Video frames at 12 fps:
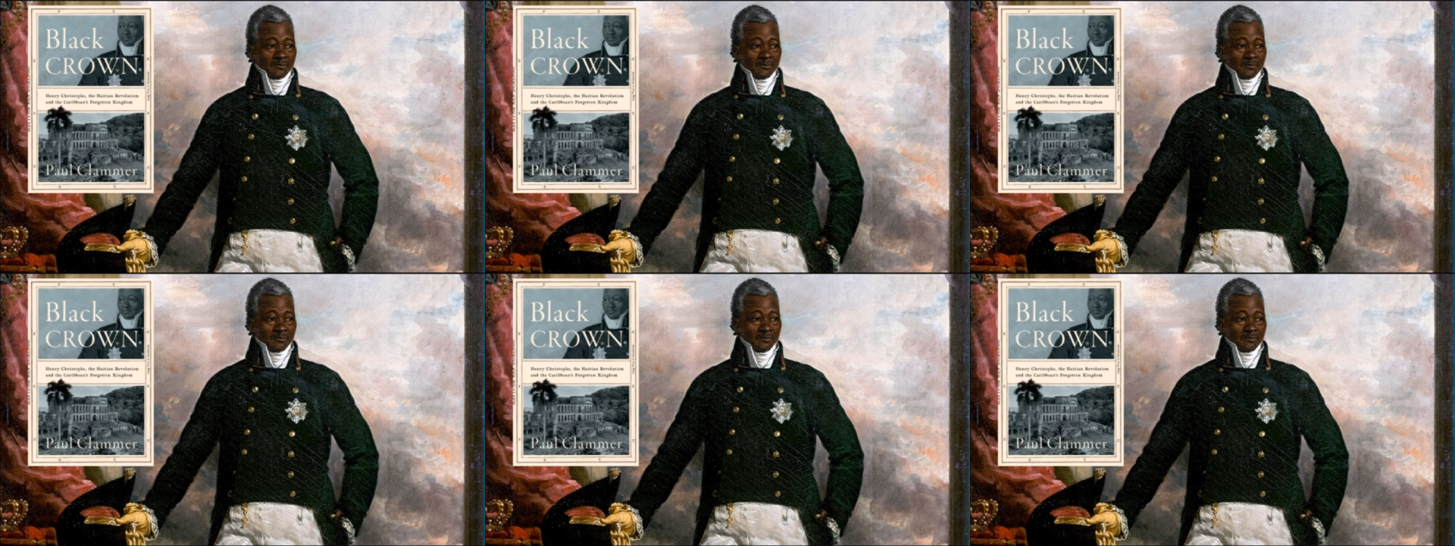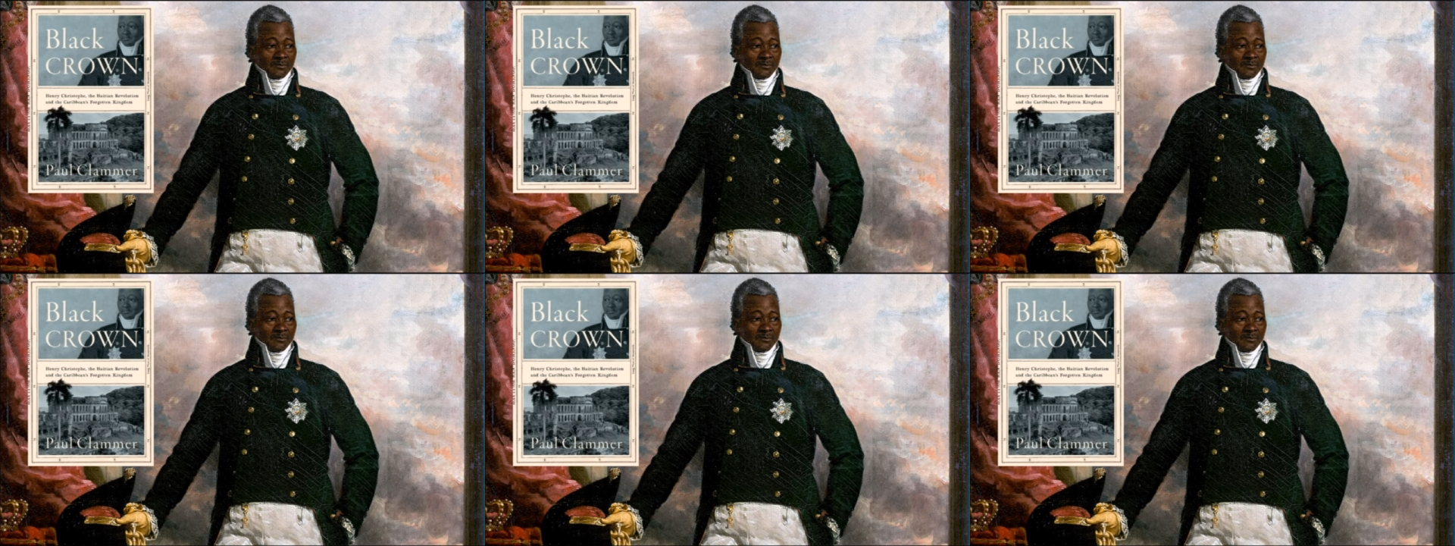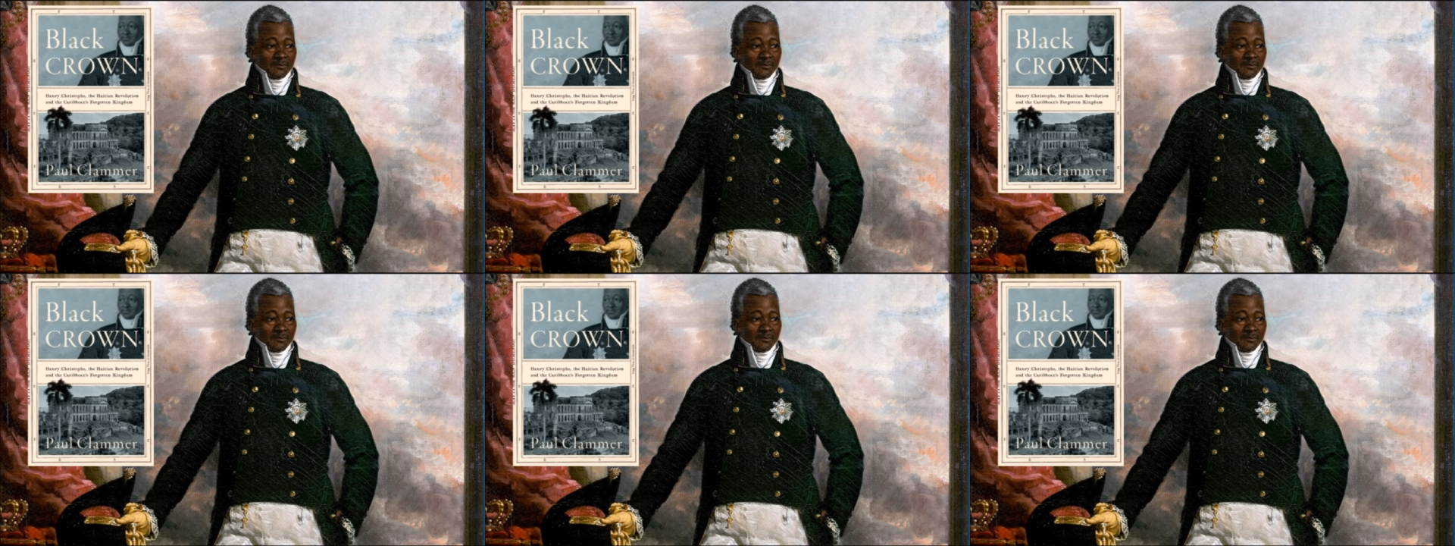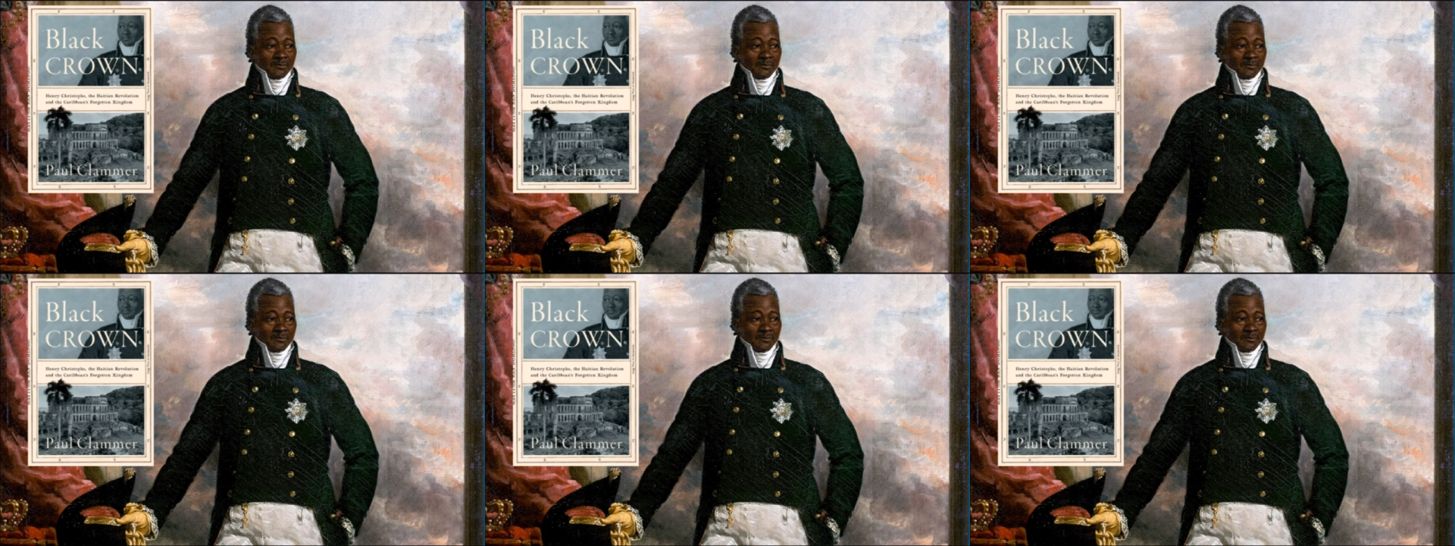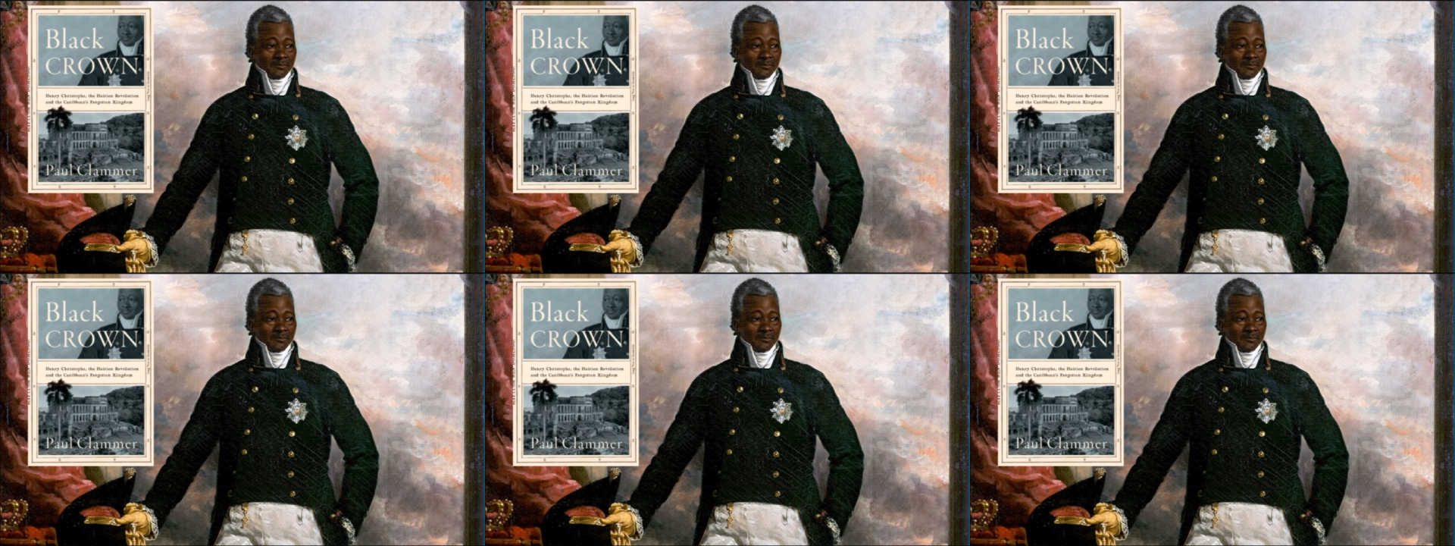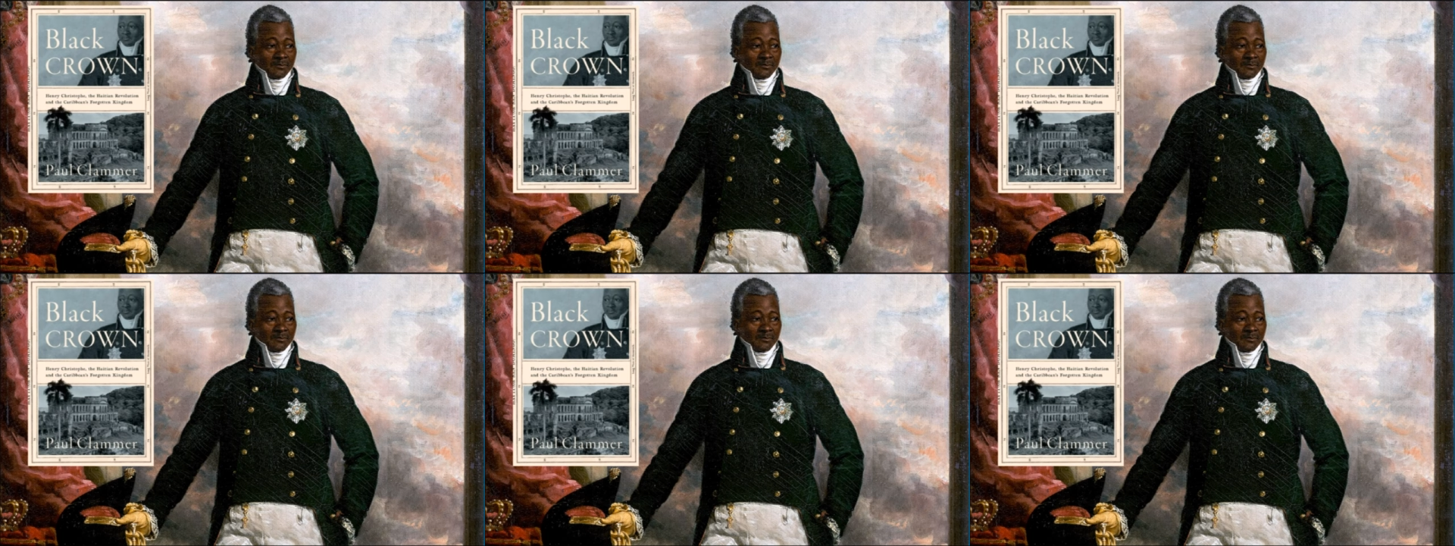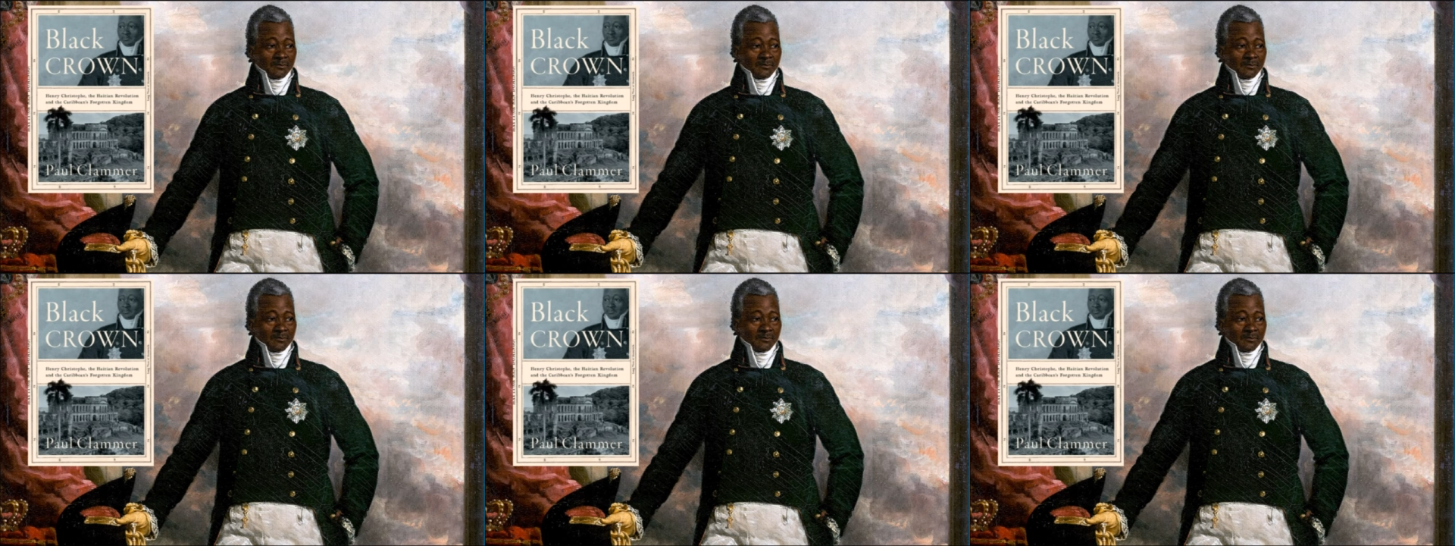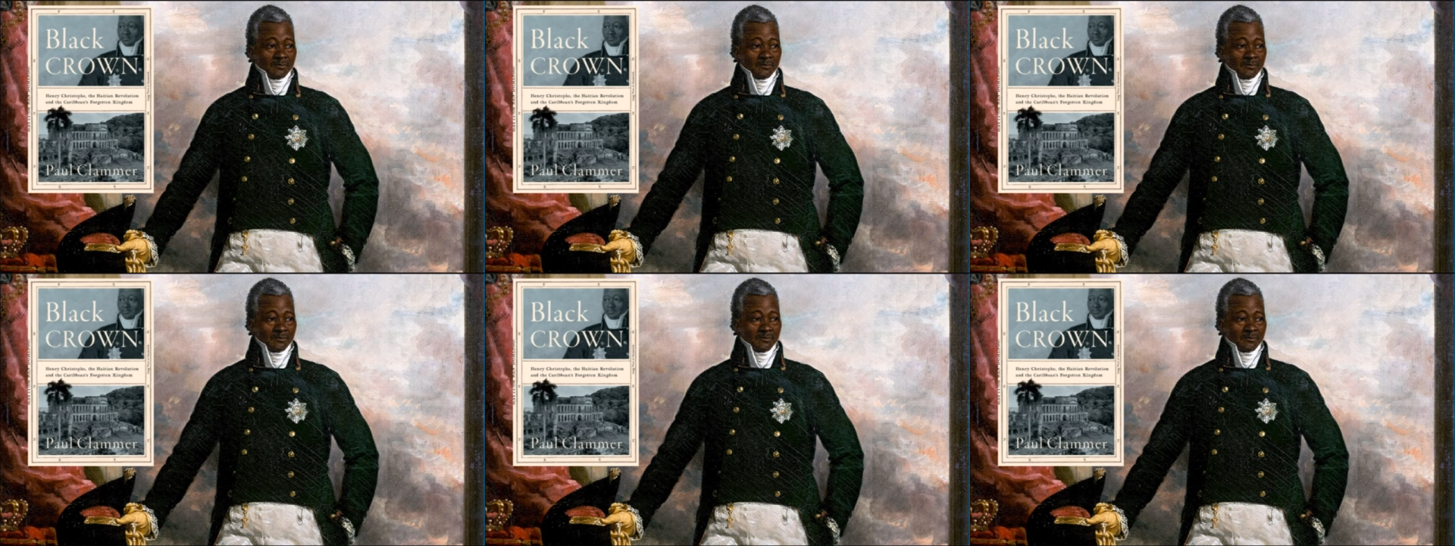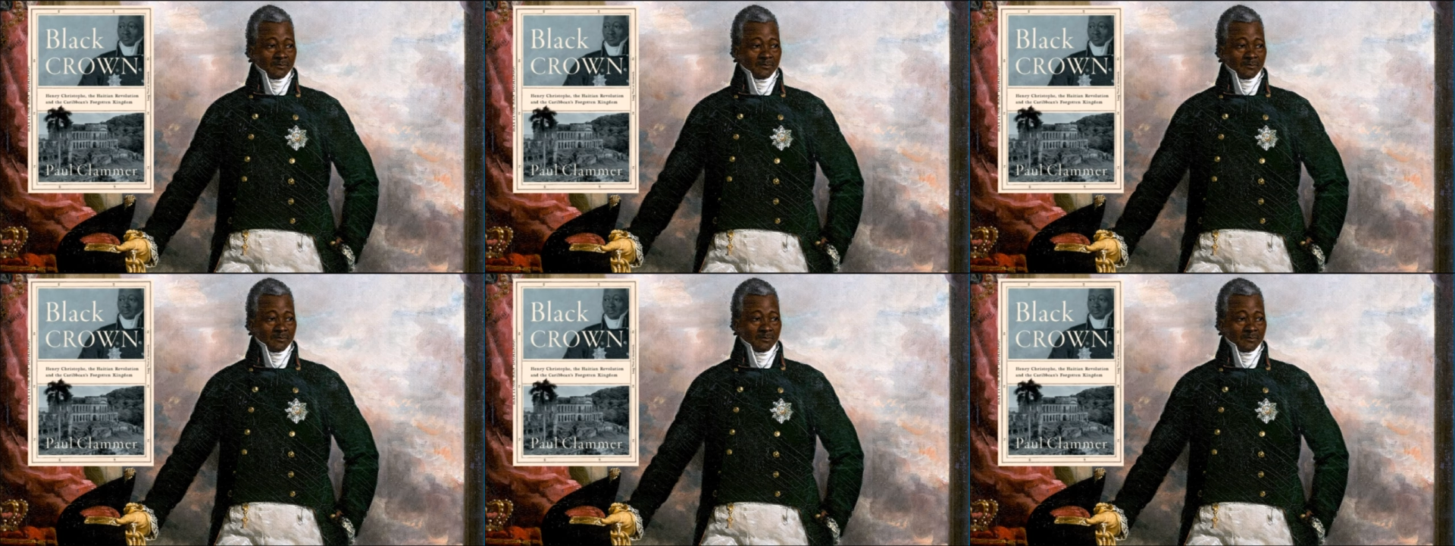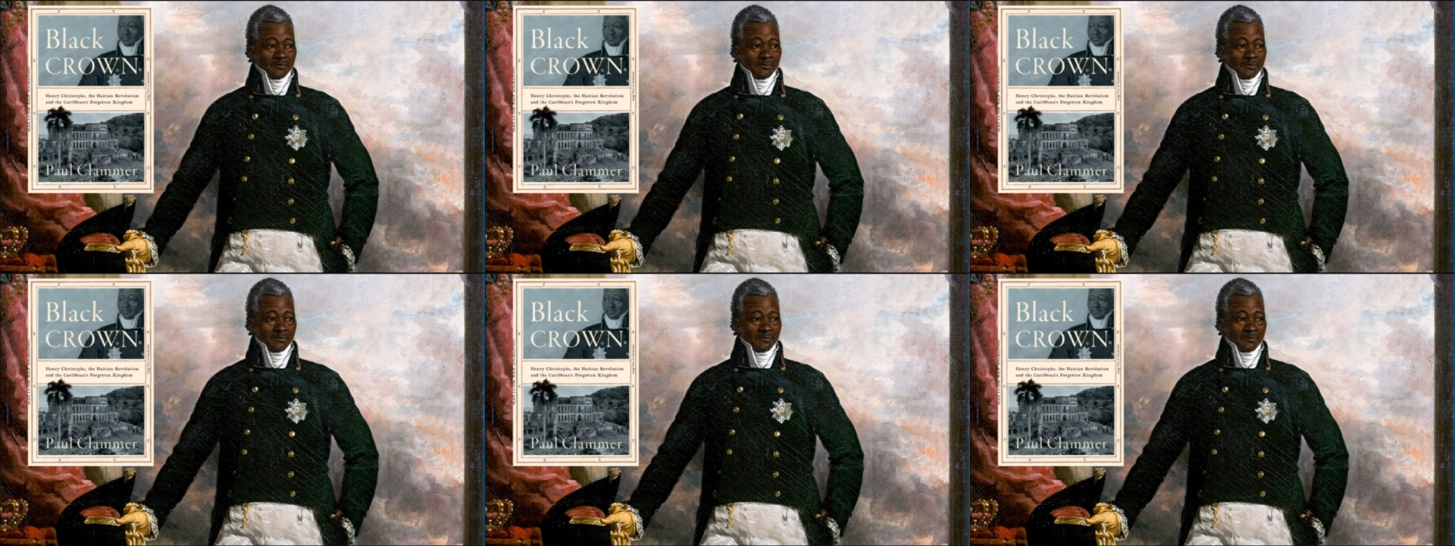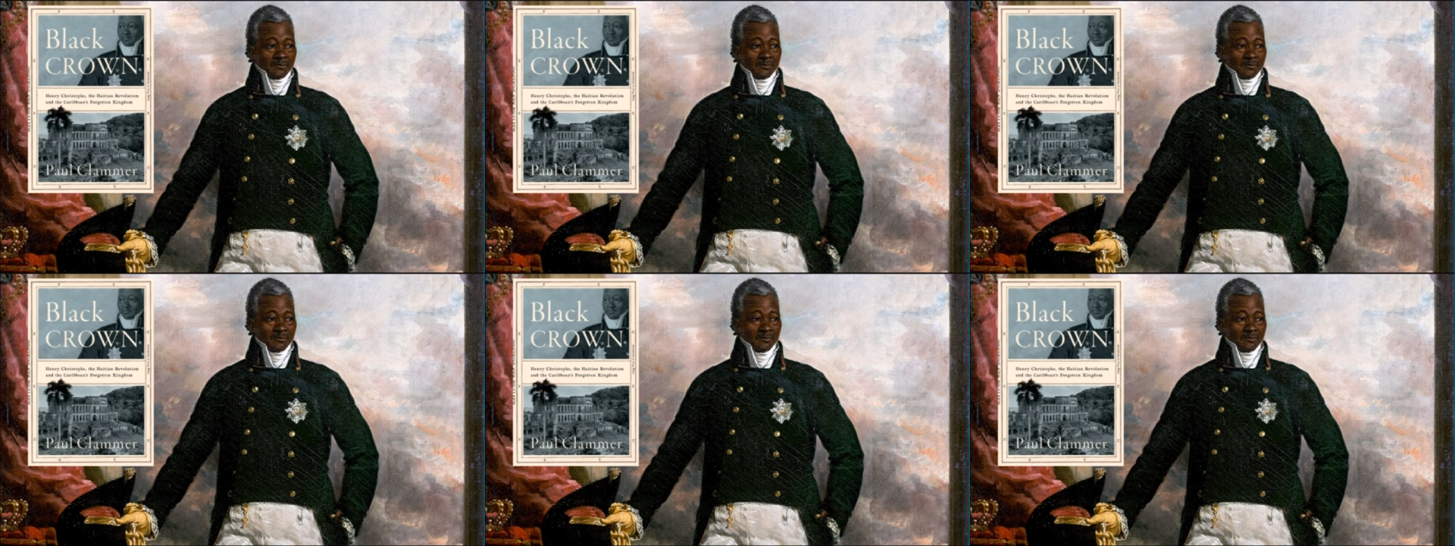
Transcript: [no speech]